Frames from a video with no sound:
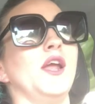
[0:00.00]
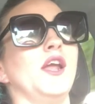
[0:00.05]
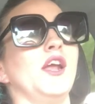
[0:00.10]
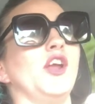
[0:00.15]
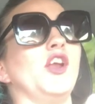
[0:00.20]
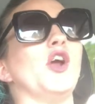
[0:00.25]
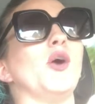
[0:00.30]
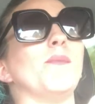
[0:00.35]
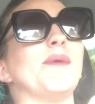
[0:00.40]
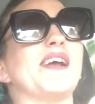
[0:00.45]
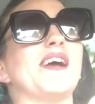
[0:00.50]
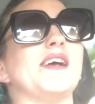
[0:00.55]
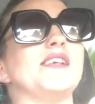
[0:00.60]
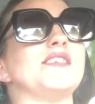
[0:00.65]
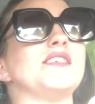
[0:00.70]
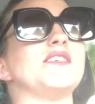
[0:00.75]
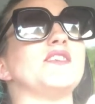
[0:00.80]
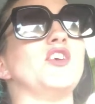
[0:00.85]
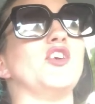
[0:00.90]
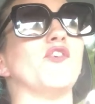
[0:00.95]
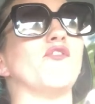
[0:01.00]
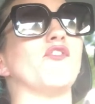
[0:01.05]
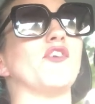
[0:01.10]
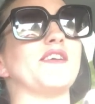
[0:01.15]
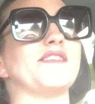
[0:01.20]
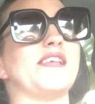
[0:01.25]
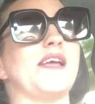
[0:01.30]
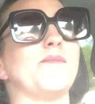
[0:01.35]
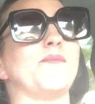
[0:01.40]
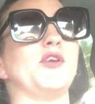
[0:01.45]
you know because you know for
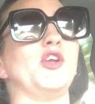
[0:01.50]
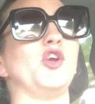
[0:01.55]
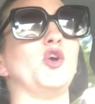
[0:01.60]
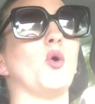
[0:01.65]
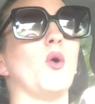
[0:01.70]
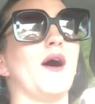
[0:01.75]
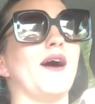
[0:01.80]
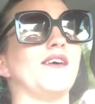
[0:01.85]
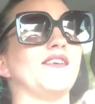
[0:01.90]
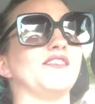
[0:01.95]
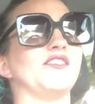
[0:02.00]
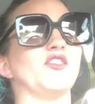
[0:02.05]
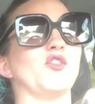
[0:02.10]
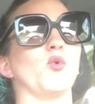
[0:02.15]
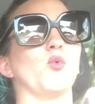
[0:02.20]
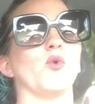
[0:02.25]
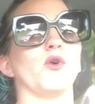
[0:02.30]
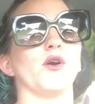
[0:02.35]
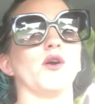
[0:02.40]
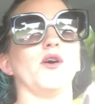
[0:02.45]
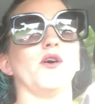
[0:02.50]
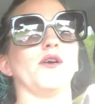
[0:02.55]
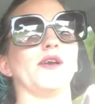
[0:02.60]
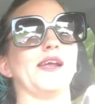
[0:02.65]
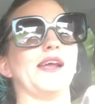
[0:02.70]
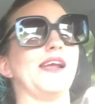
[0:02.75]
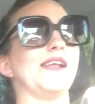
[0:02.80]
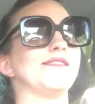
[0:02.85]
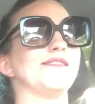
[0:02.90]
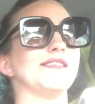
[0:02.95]
example you go out into the world
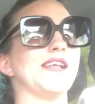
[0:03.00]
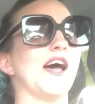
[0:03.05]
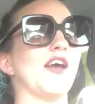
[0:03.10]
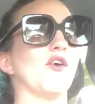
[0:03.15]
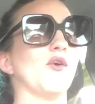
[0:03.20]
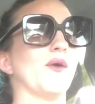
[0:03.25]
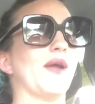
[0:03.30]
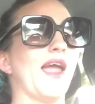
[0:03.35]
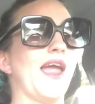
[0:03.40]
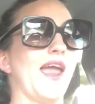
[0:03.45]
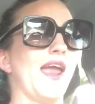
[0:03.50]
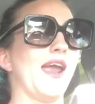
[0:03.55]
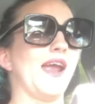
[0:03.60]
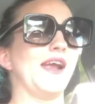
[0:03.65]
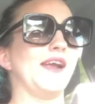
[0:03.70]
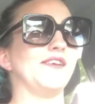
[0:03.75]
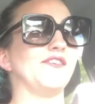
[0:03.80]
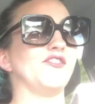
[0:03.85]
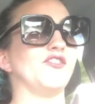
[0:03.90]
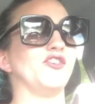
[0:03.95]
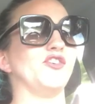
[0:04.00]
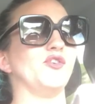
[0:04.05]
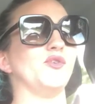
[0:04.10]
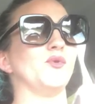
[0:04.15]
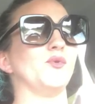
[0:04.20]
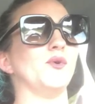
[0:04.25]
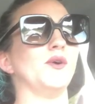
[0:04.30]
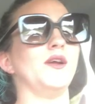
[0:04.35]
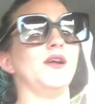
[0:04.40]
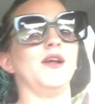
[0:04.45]
it's not okay
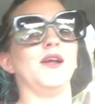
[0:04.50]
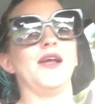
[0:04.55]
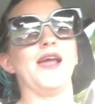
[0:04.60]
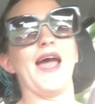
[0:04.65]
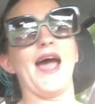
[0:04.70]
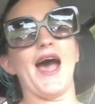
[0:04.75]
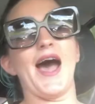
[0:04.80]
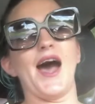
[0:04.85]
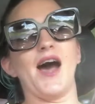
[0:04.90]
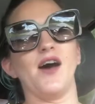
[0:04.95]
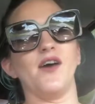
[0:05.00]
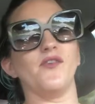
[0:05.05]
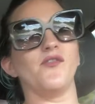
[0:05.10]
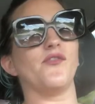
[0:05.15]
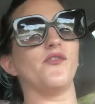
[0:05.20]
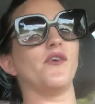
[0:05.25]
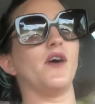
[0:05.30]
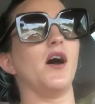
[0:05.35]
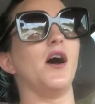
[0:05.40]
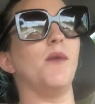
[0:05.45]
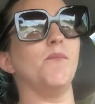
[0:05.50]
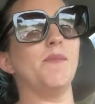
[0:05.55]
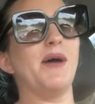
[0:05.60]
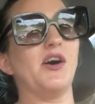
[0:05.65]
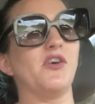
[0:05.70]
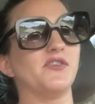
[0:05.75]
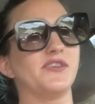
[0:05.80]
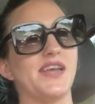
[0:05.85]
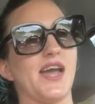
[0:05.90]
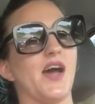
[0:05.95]
to have a
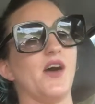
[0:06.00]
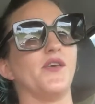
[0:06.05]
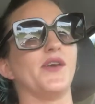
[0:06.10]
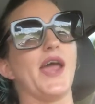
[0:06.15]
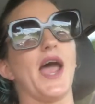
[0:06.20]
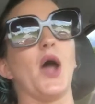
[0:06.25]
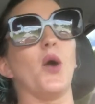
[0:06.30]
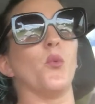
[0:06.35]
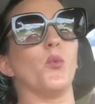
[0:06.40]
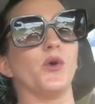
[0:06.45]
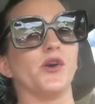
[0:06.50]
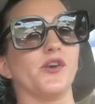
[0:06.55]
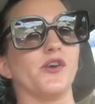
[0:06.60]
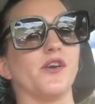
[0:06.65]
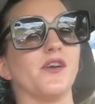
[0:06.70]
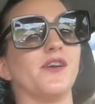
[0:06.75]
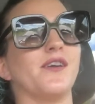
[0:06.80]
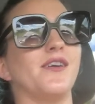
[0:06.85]
meltdown at work